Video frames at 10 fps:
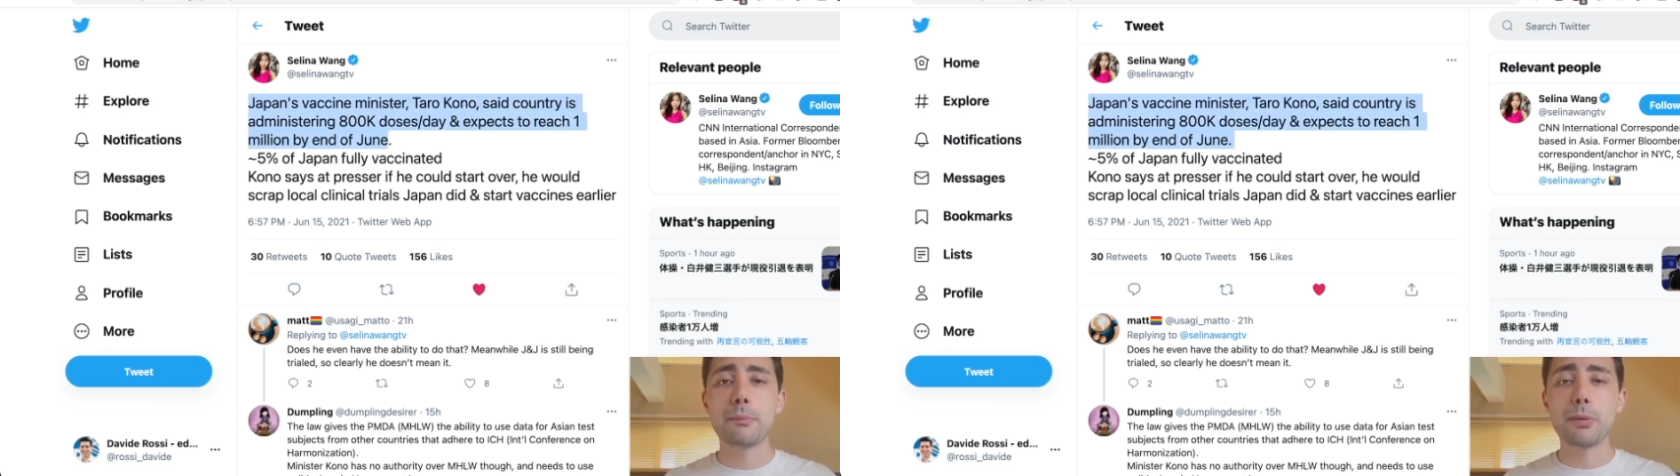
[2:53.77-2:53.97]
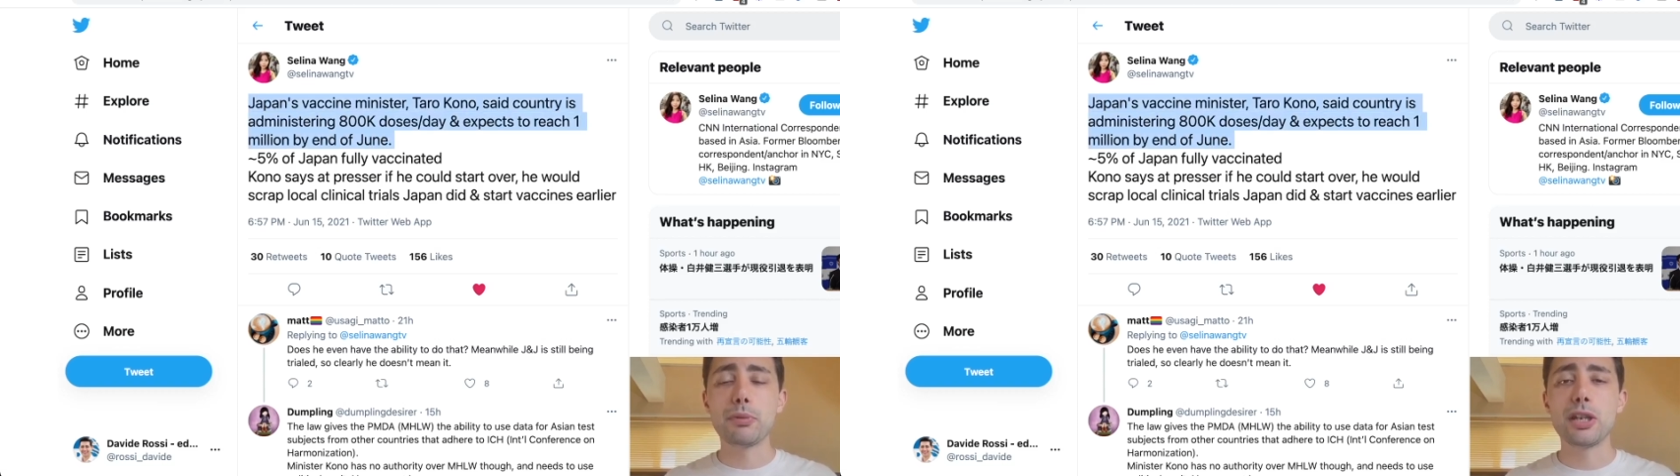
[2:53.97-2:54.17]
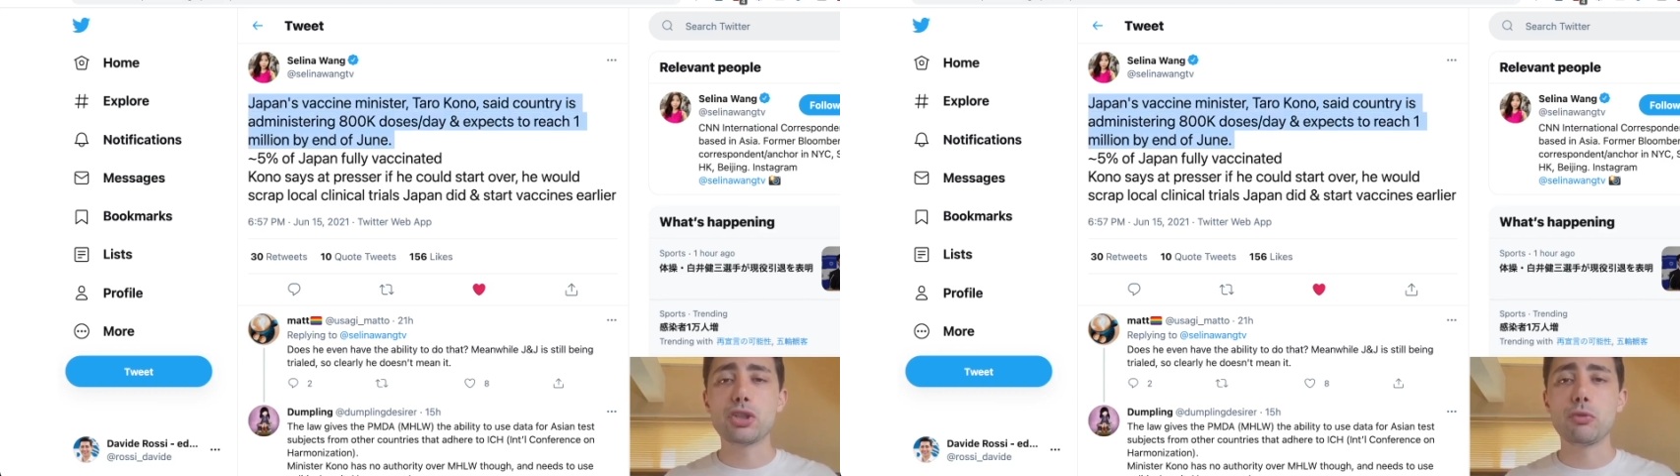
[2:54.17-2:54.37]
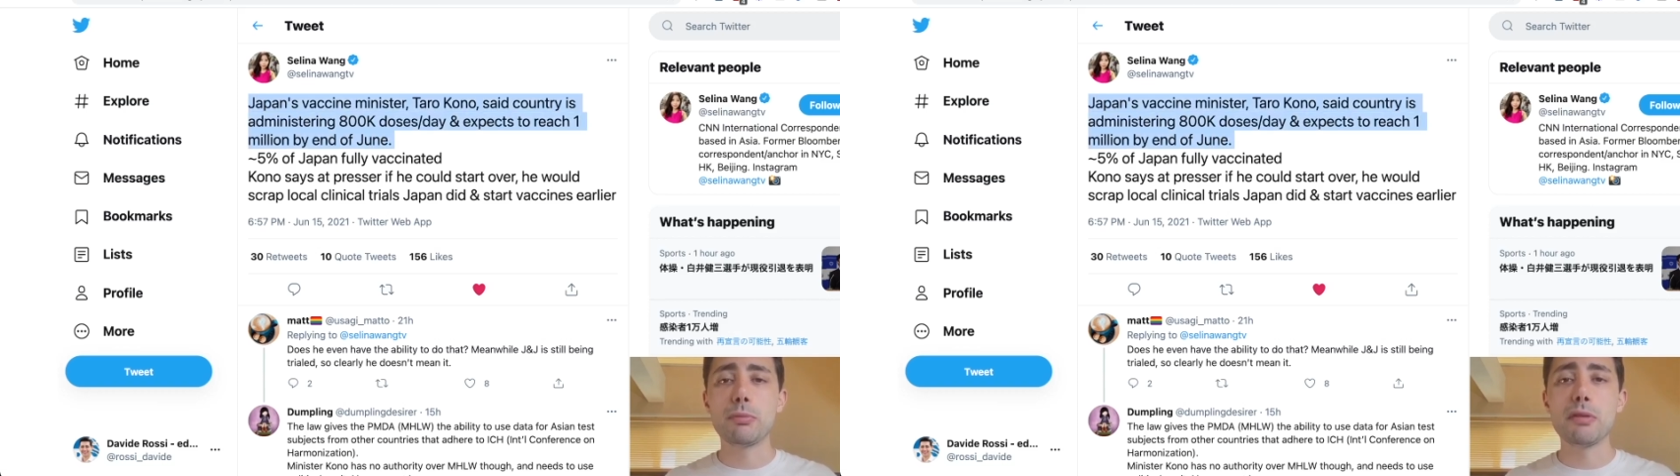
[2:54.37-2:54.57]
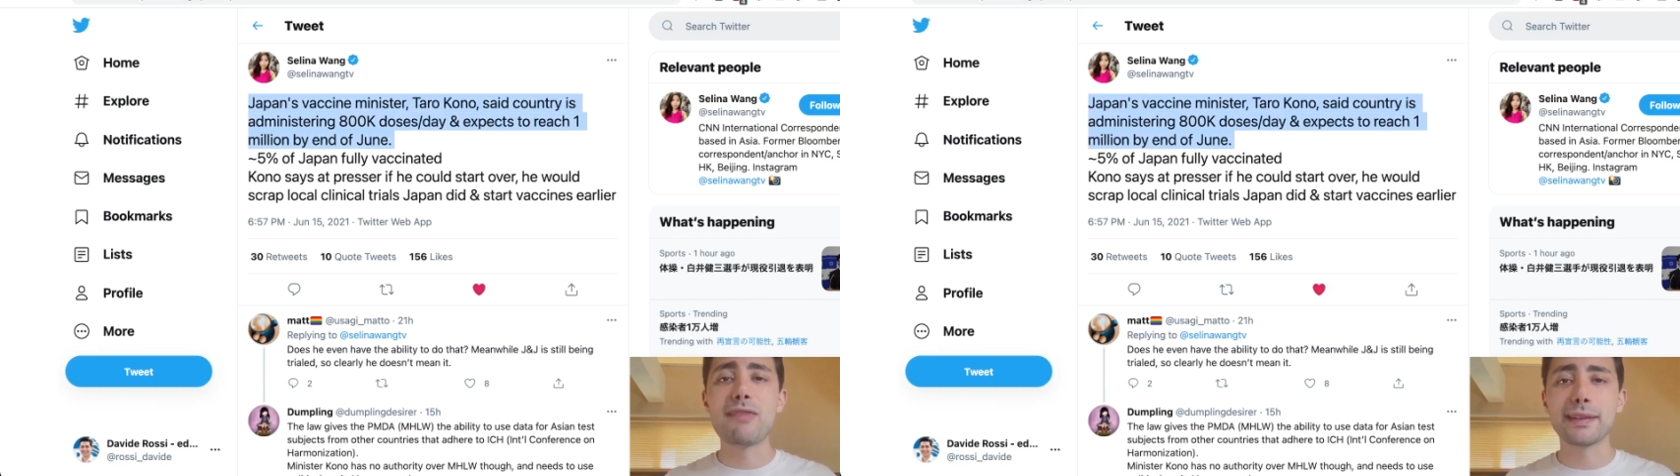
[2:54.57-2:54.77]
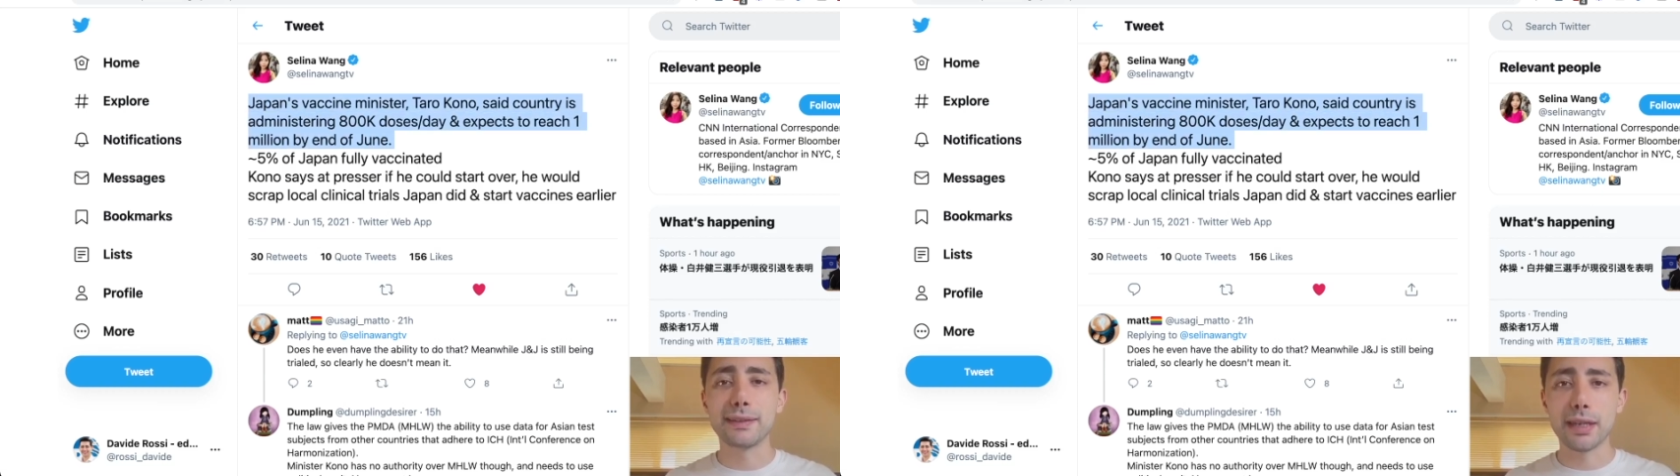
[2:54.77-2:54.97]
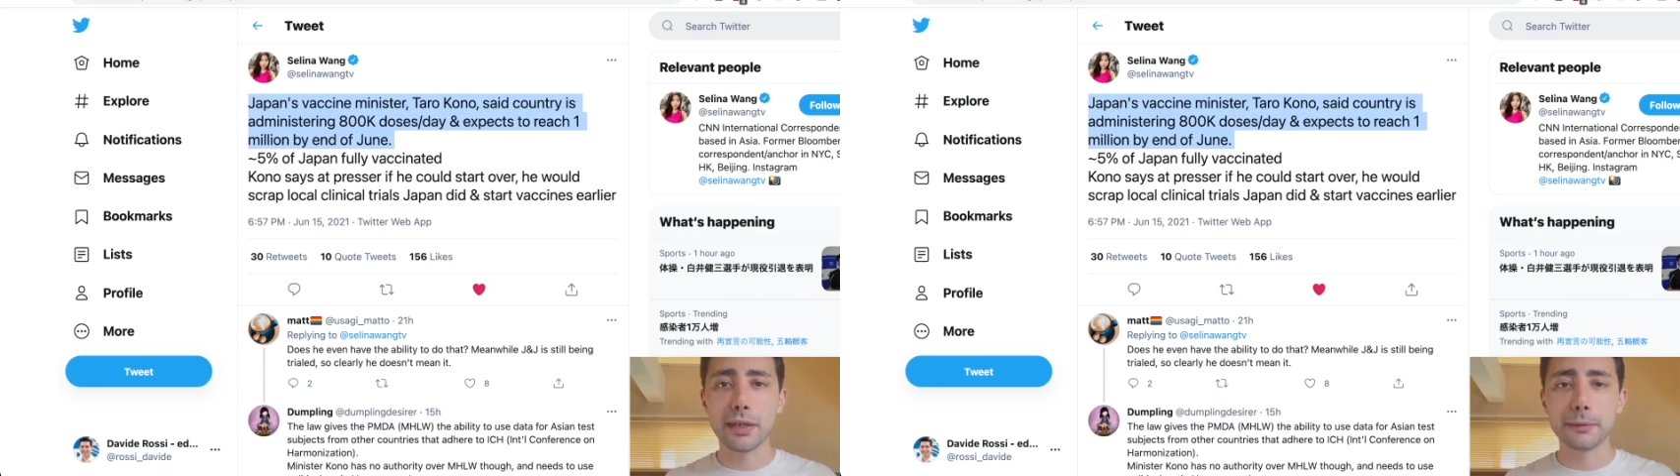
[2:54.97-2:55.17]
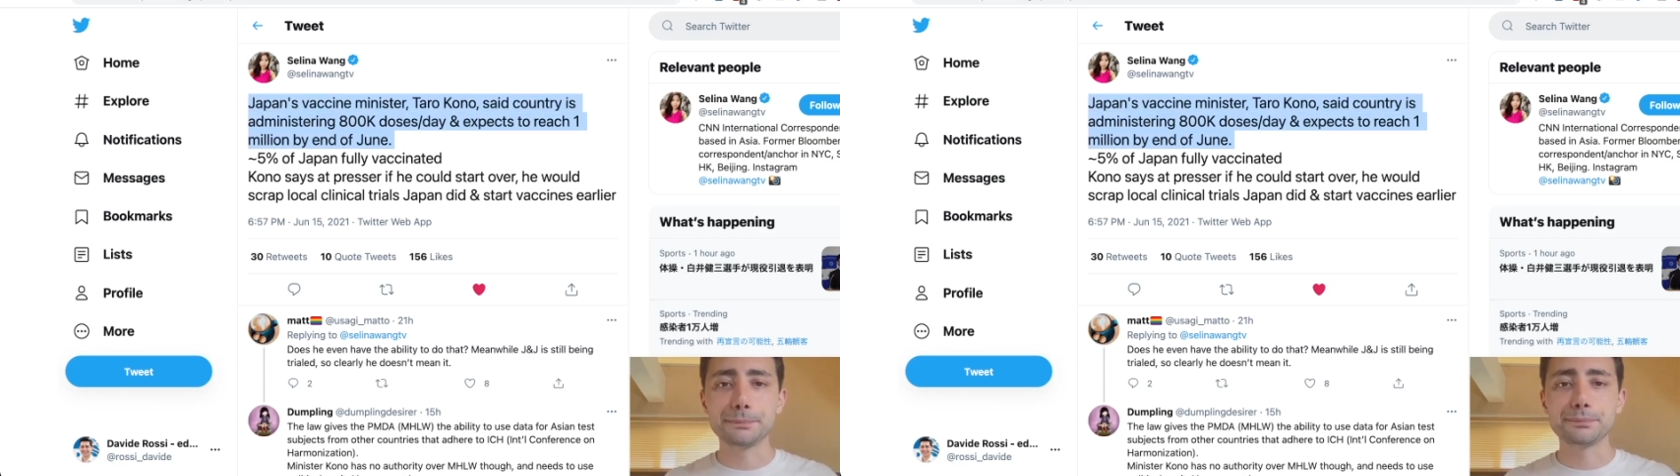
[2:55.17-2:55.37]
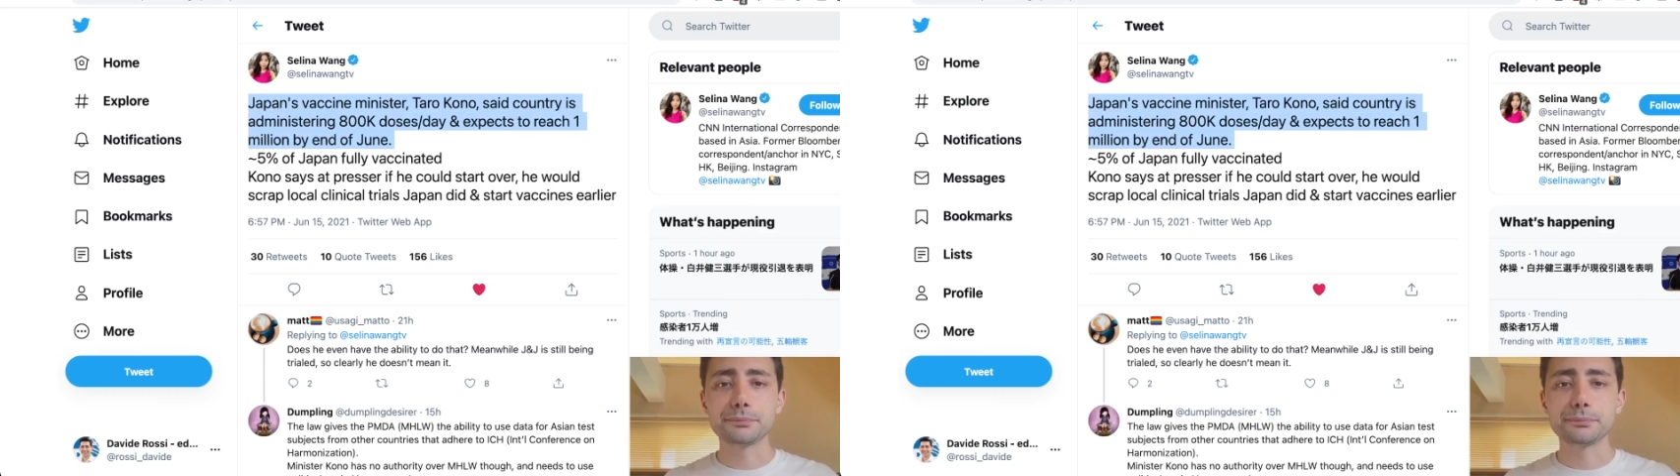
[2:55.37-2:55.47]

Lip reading: population will be vaccinated,